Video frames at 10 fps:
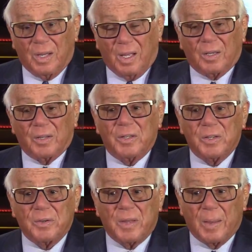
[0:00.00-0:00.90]
a
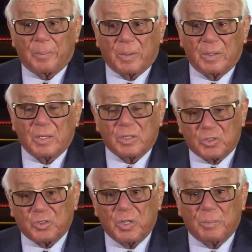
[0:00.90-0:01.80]
linen napkin is
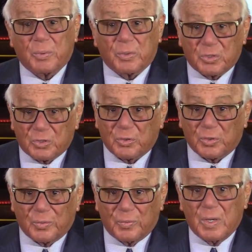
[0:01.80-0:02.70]
cheaper to
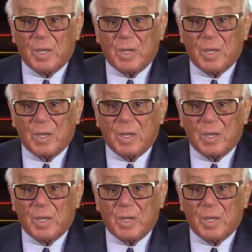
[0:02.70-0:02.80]
serve